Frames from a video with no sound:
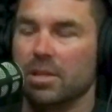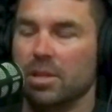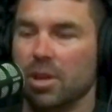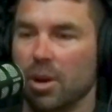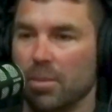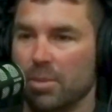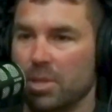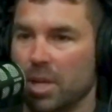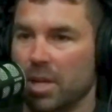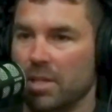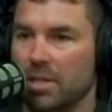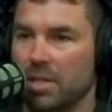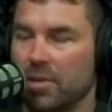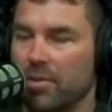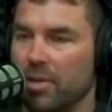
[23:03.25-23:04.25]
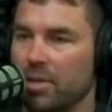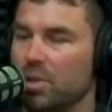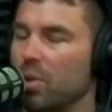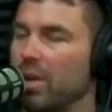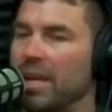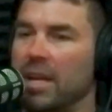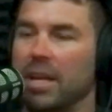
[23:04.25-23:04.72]
dump sites and everything, it's
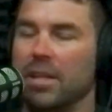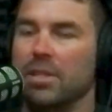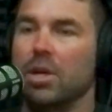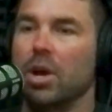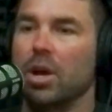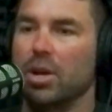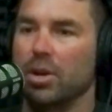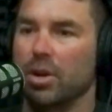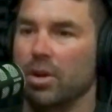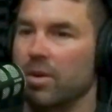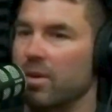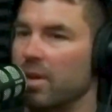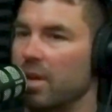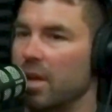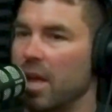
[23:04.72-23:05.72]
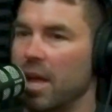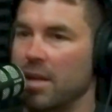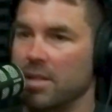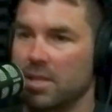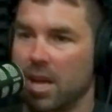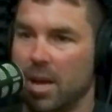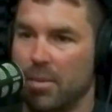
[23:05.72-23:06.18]
only going to get tighter
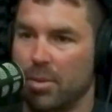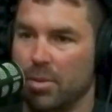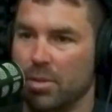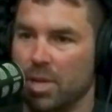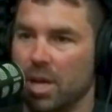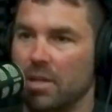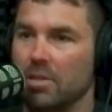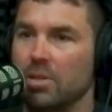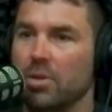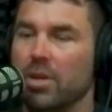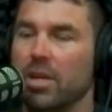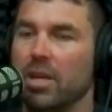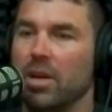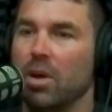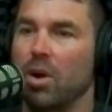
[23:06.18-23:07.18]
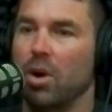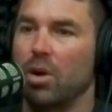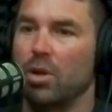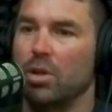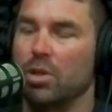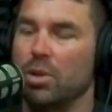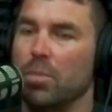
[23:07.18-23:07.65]
as time goes on. It's only going to get
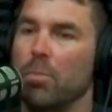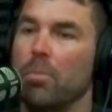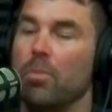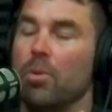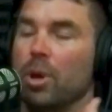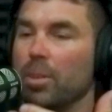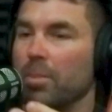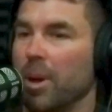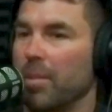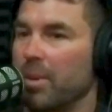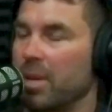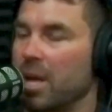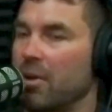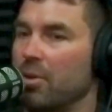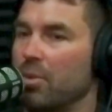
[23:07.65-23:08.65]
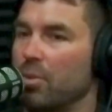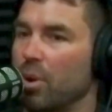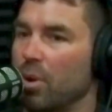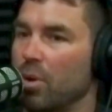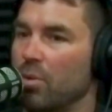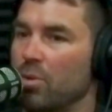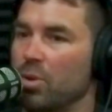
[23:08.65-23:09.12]
harder. So like maybe down the
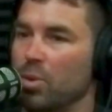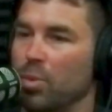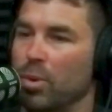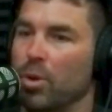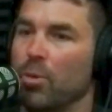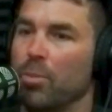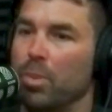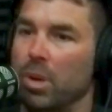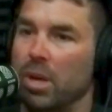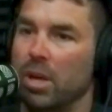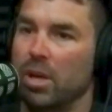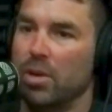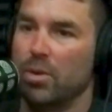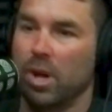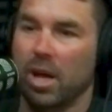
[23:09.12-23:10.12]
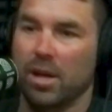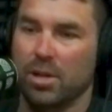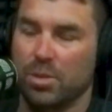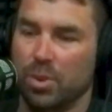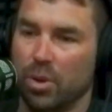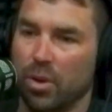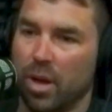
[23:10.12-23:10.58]
road, you
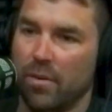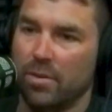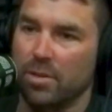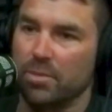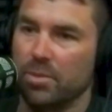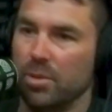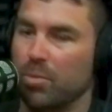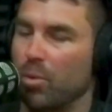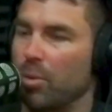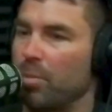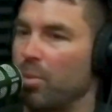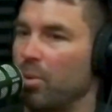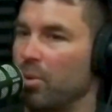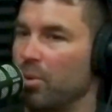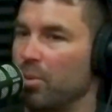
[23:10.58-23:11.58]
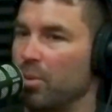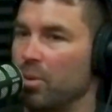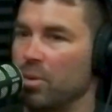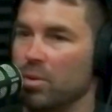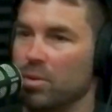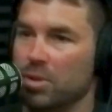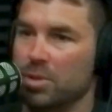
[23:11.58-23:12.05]
guys will have something more portable
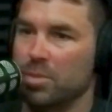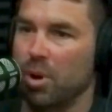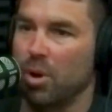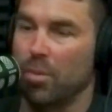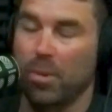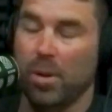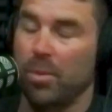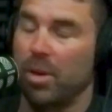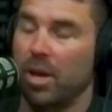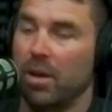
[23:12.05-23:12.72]
or smaller. Maybe